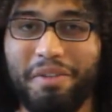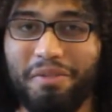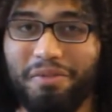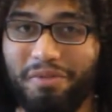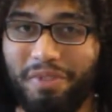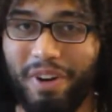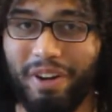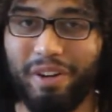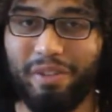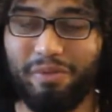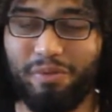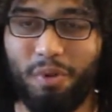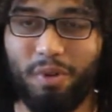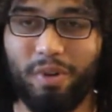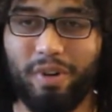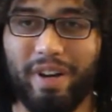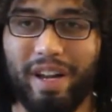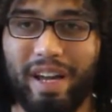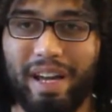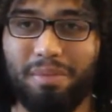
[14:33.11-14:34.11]
Very
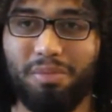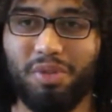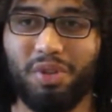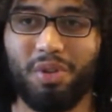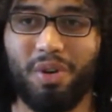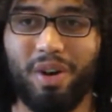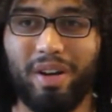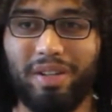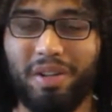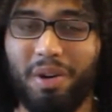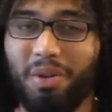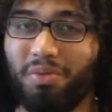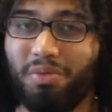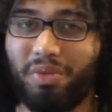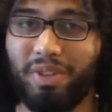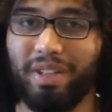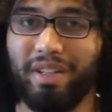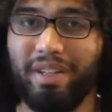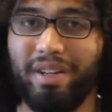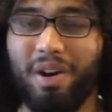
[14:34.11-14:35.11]
foreign name, so I don't
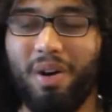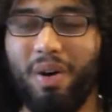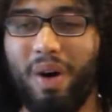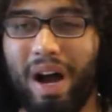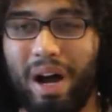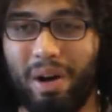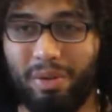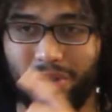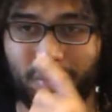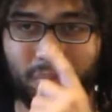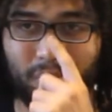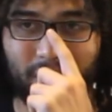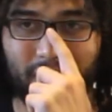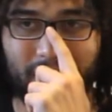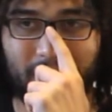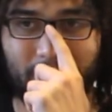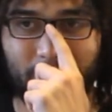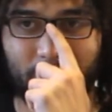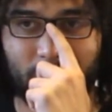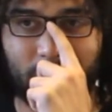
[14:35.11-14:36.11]
really know how to
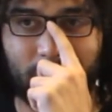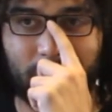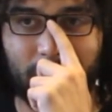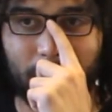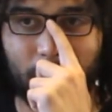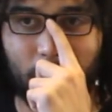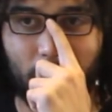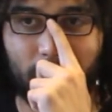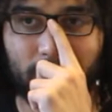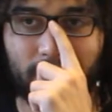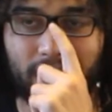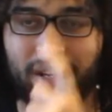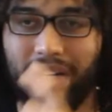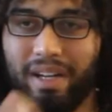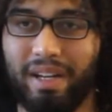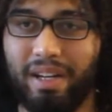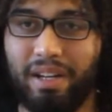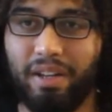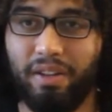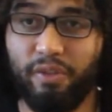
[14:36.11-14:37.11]
pronounce it. But
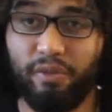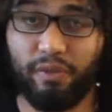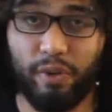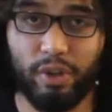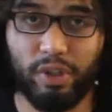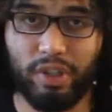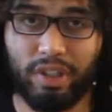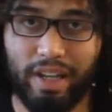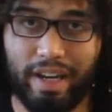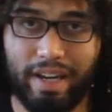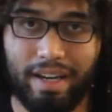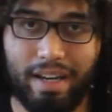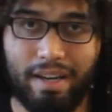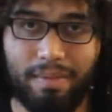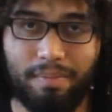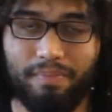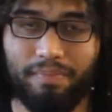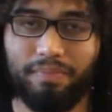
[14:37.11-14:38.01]
the First Lady,